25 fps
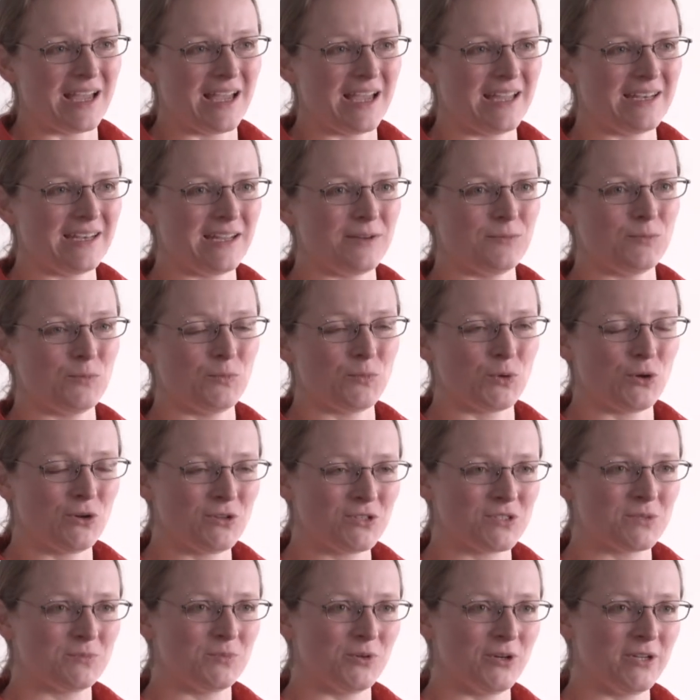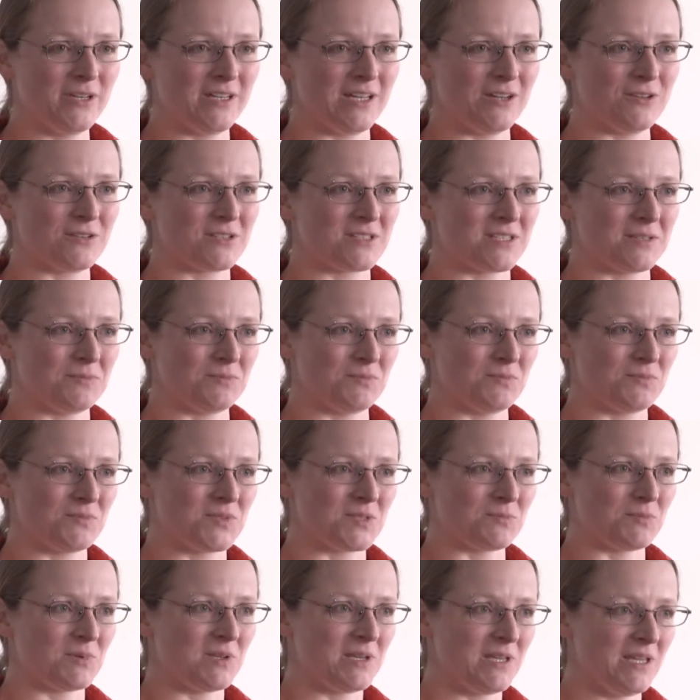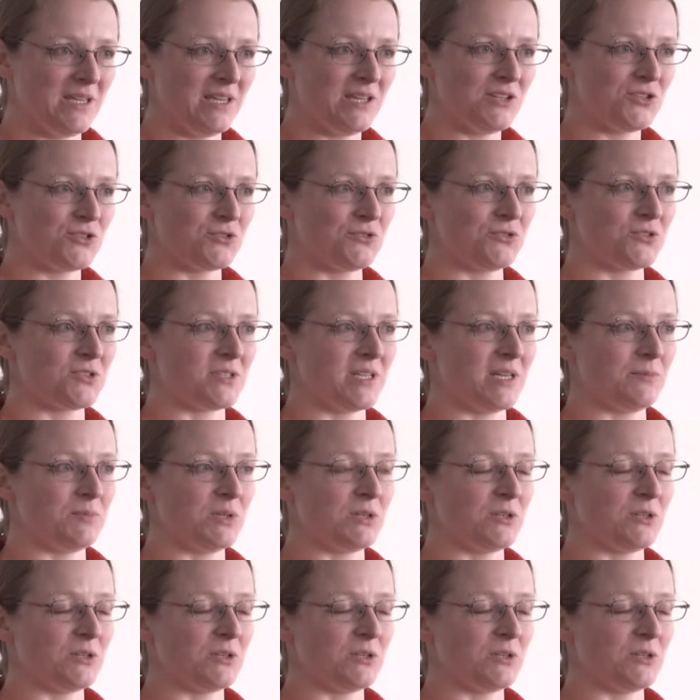And I'm going to point out some key issues there,